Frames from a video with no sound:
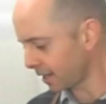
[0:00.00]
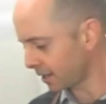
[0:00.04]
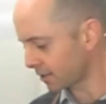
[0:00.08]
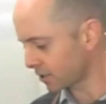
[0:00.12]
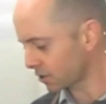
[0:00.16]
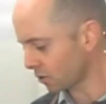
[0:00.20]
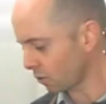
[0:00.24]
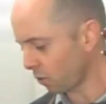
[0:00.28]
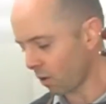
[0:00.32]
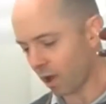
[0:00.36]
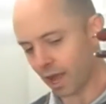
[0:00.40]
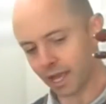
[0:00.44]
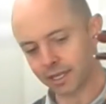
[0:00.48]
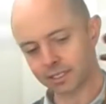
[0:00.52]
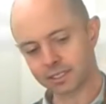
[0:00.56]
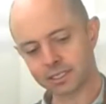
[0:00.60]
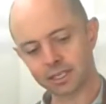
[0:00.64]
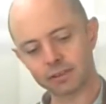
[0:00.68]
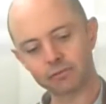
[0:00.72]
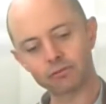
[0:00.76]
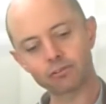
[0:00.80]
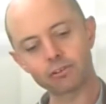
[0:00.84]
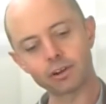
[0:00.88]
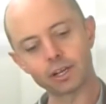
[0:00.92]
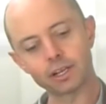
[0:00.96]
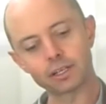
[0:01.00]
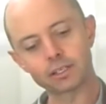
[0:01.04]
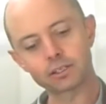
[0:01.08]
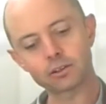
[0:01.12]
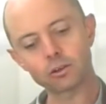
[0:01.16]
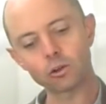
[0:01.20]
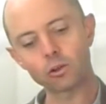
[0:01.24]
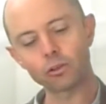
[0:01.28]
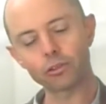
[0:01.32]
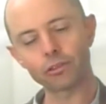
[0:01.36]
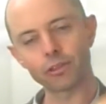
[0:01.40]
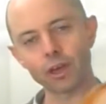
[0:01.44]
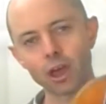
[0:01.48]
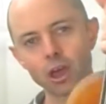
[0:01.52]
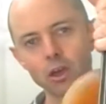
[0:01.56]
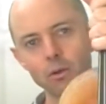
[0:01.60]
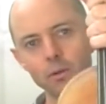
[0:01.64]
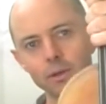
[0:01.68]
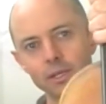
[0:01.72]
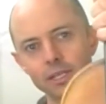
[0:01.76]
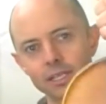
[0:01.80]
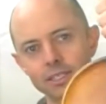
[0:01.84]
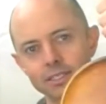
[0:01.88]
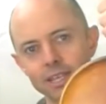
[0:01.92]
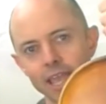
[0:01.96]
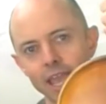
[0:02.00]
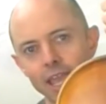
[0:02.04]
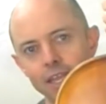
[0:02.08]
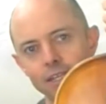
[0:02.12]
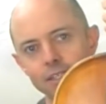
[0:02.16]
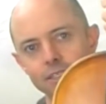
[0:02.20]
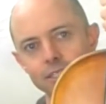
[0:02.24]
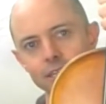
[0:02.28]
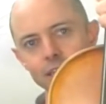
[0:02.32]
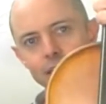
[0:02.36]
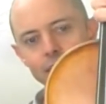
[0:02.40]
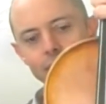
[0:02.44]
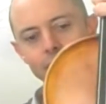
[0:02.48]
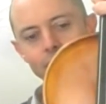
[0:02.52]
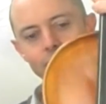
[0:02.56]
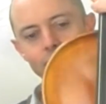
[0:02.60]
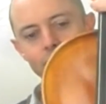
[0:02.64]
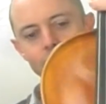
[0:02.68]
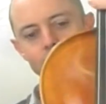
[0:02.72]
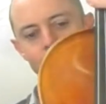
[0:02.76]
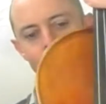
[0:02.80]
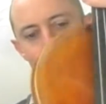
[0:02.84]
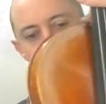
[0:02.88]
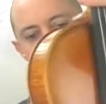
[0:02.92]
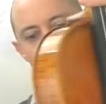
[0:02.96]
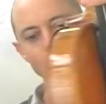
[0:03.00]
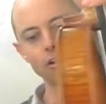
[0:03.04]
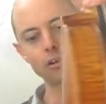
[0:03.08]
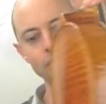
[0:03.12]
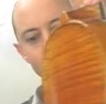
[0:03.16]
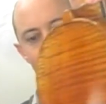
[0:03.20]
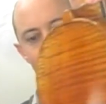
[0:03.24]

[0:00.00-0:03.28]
is quite different, although it is antiqued, not